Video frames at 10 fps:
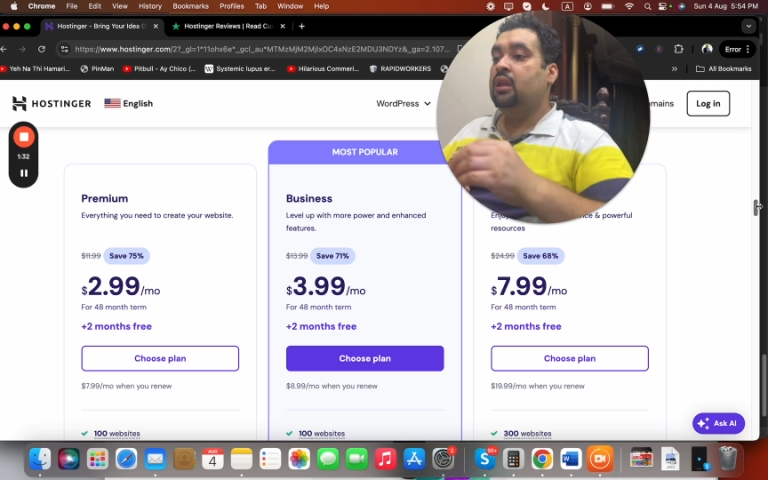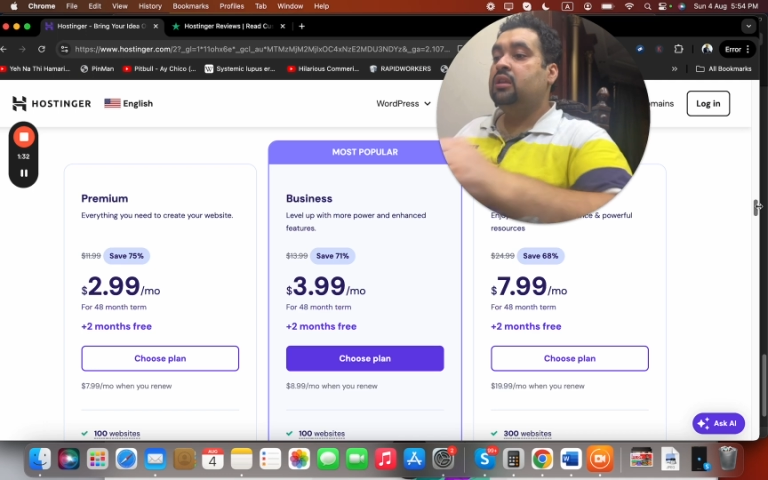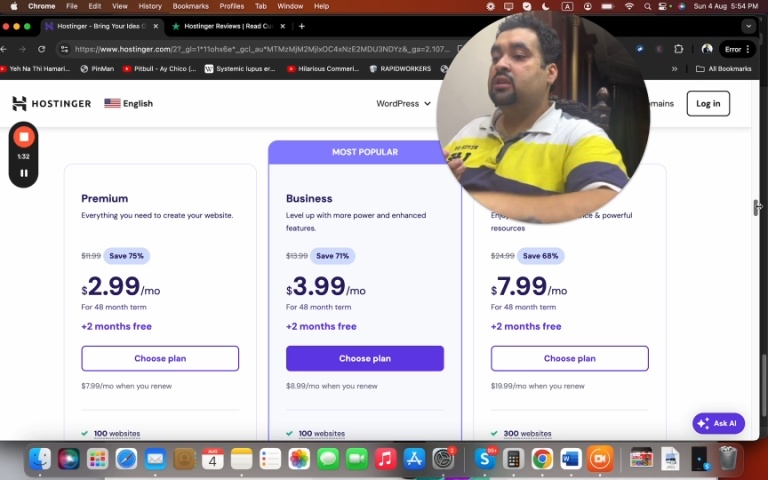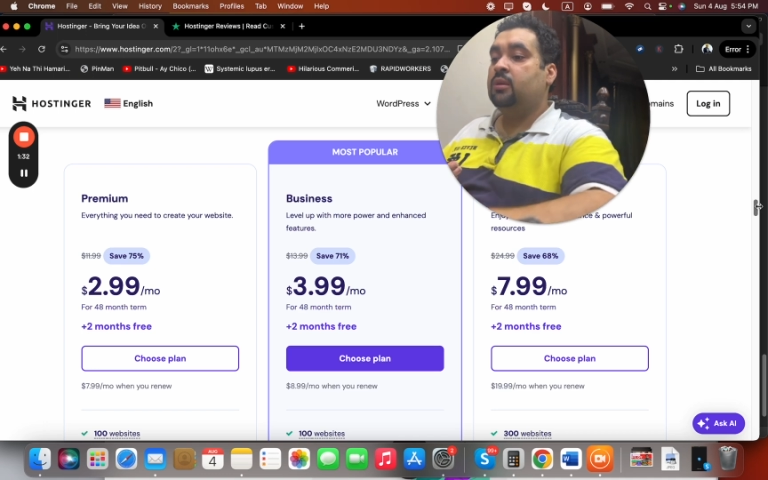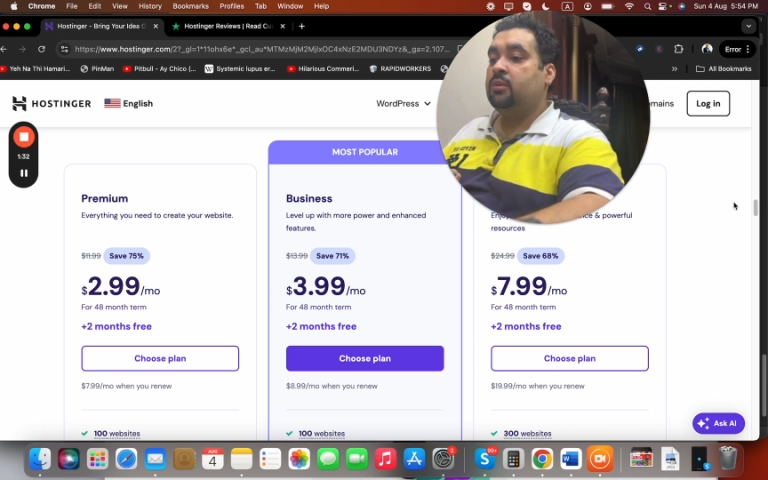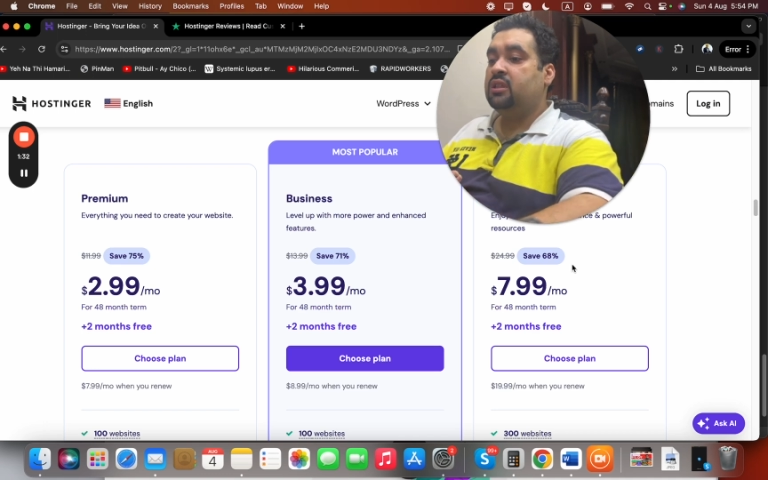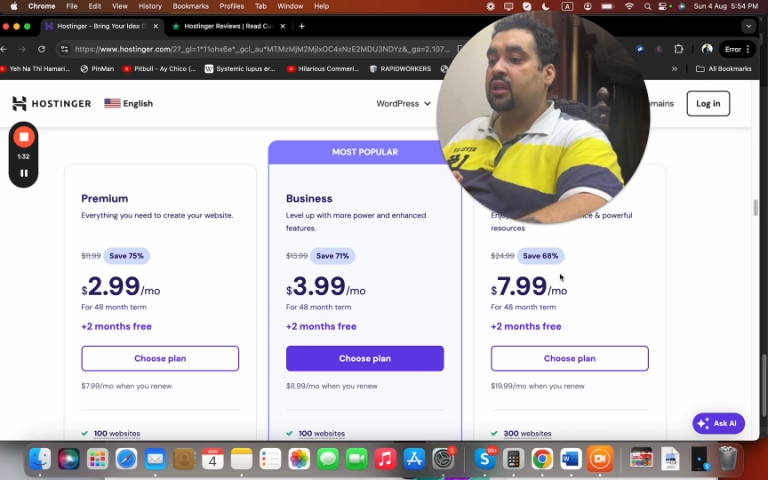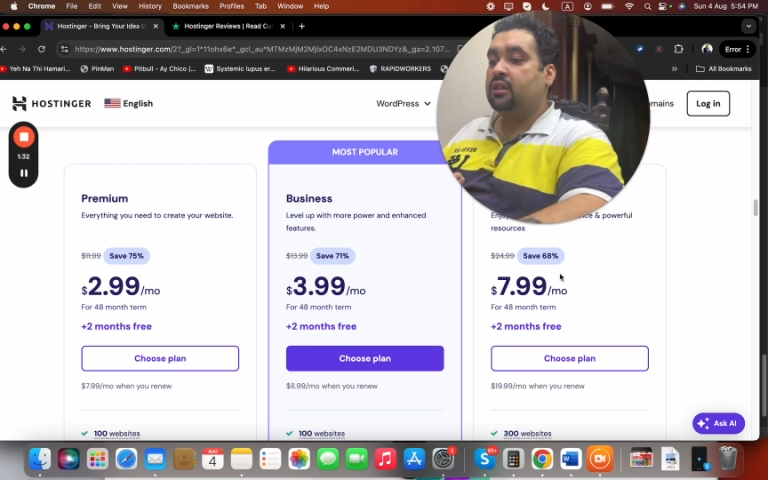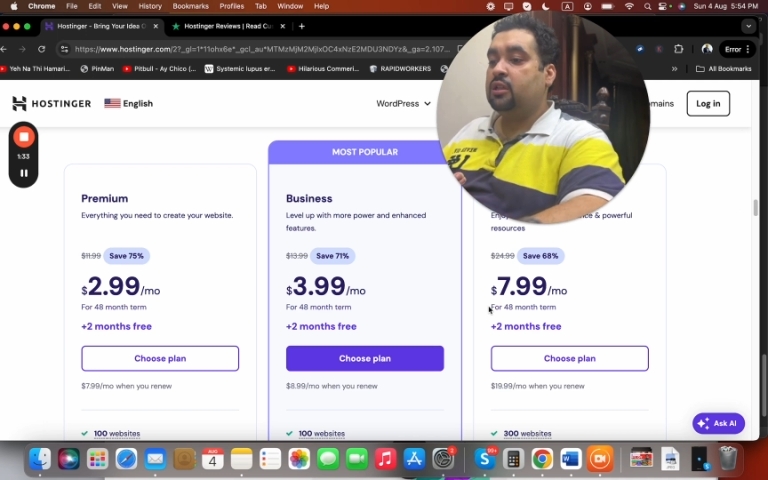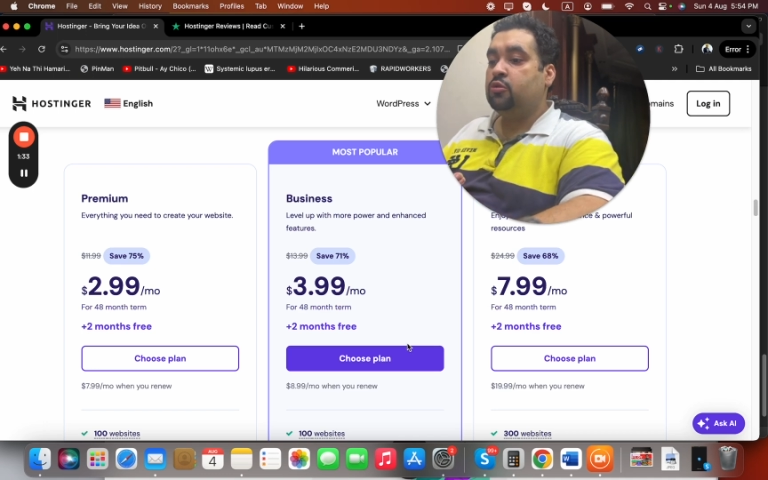simply
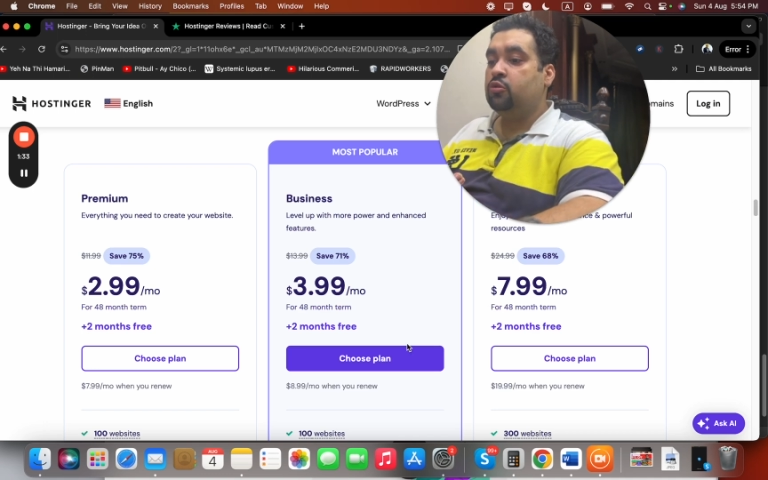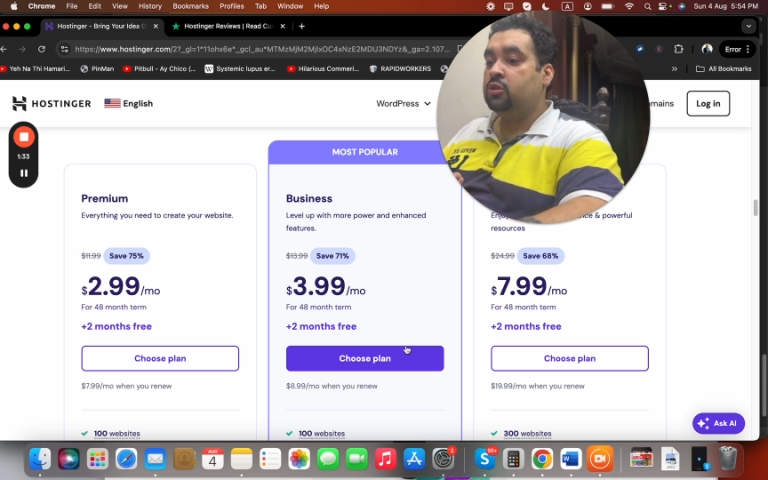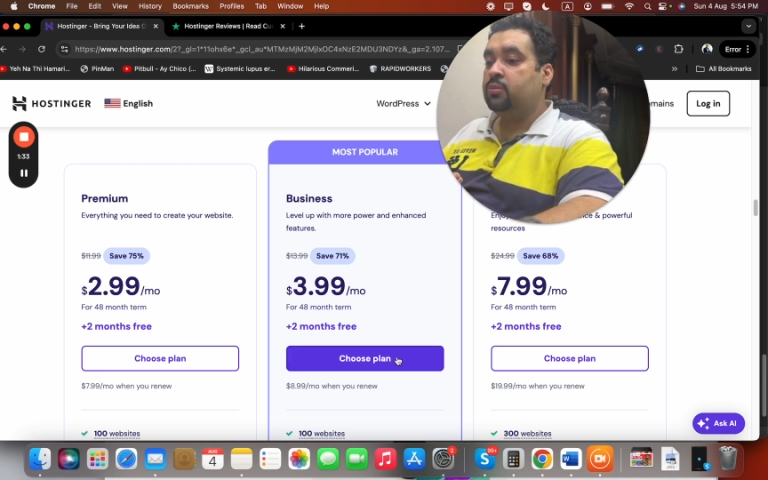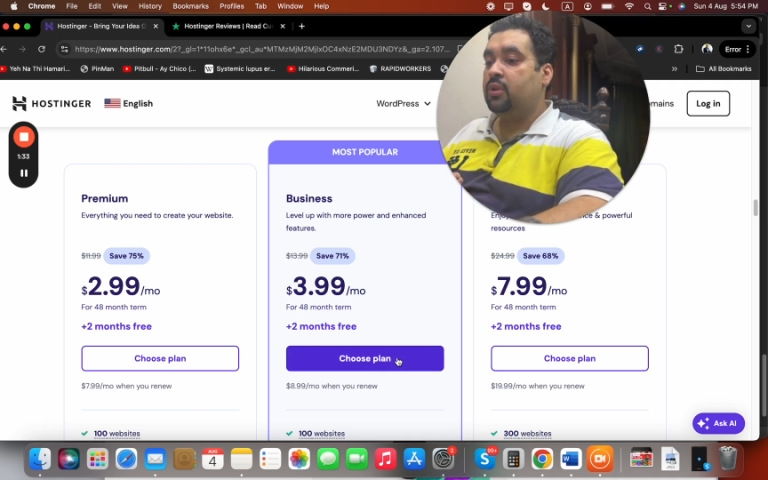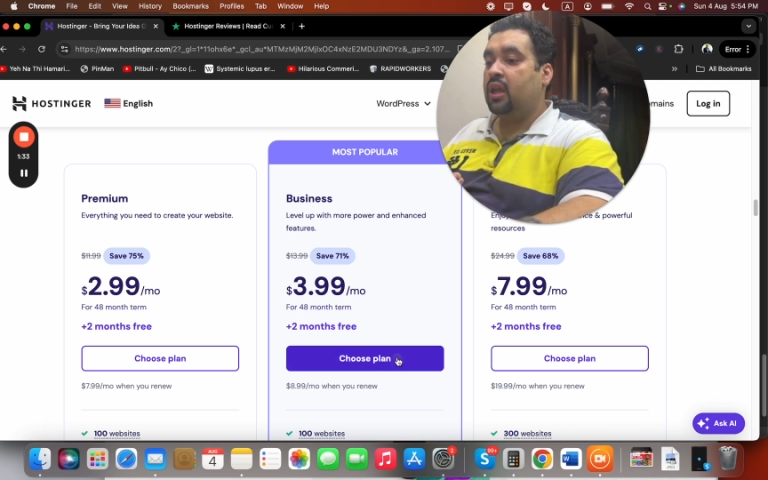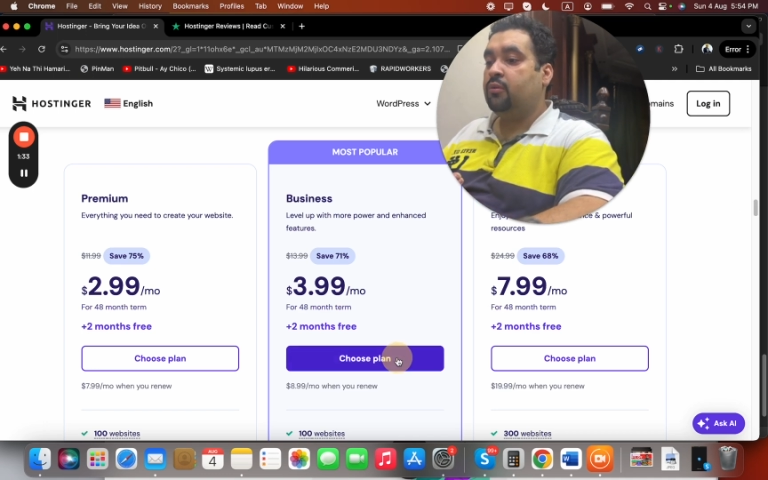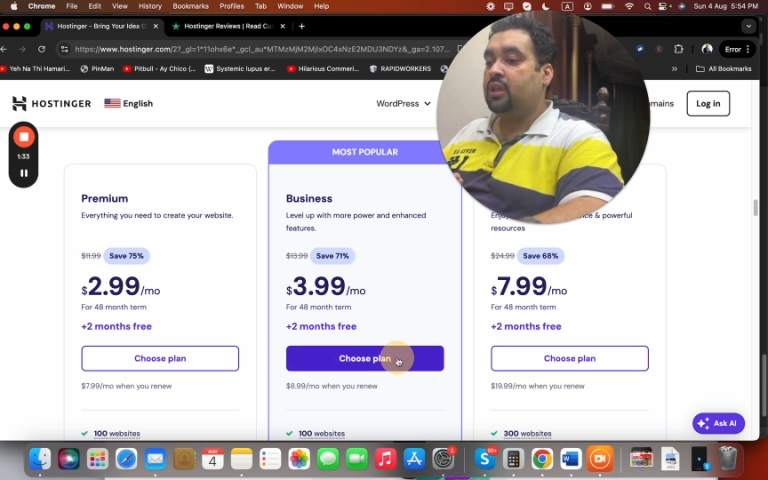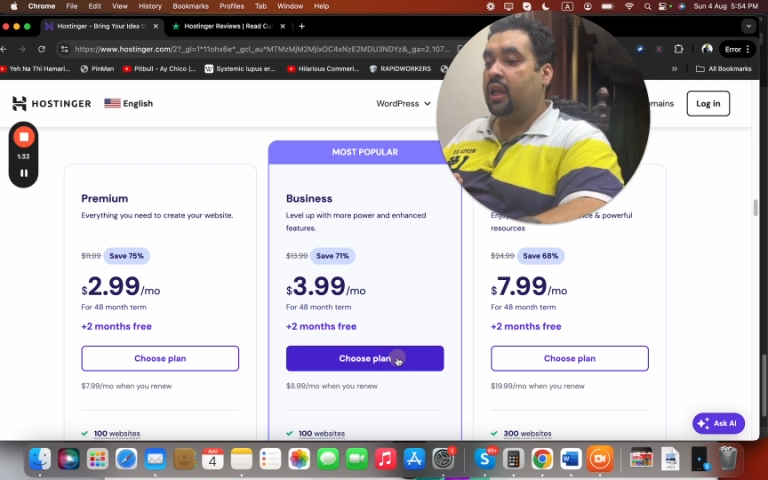select the choose plan with